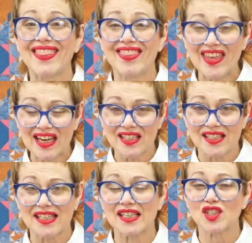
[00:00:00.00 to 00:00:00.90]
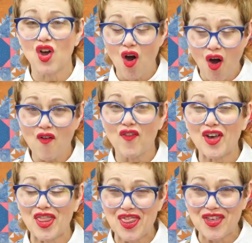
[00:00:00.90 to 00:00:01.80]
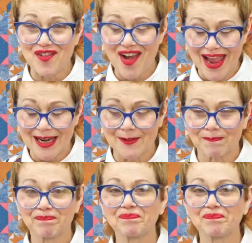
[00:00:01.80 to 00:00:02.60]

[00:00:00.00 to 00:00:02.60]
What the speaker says: thicknesses of thread.